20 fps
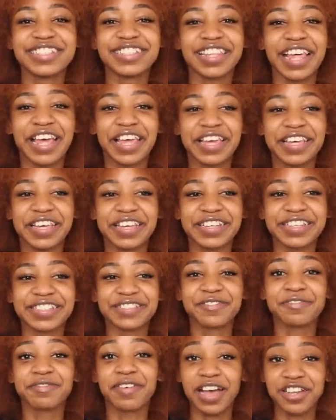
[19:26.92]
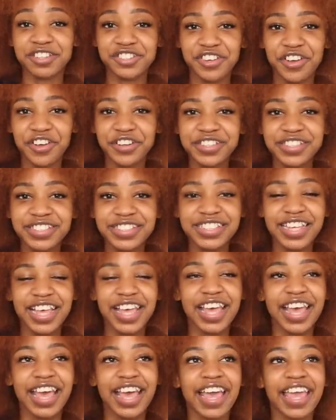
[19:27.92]
like versions,
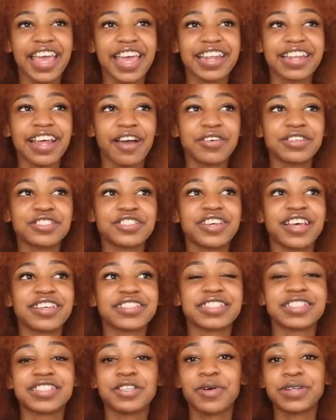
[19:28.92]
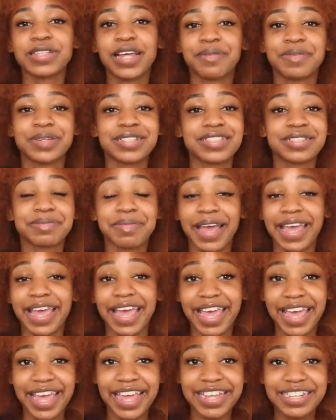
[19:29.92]
and I want you guys to see what happens in my
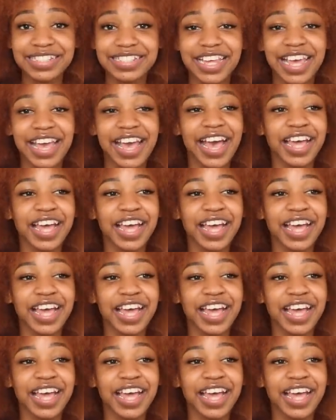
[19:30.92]
head.